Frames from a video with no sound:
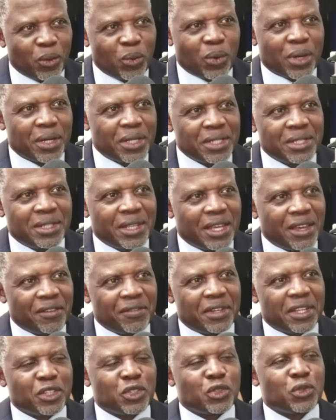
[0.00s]
what is the
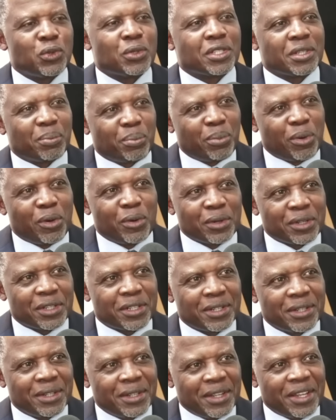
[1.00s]
evidence to
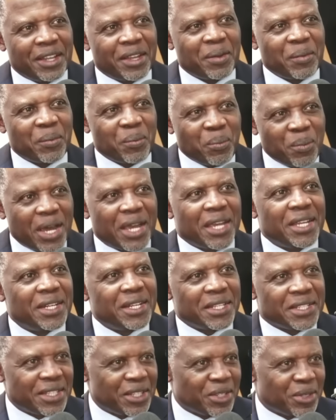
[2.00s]
support my
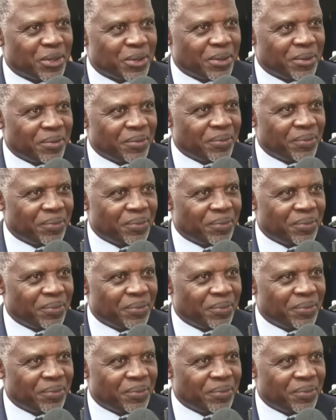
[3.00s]
decision?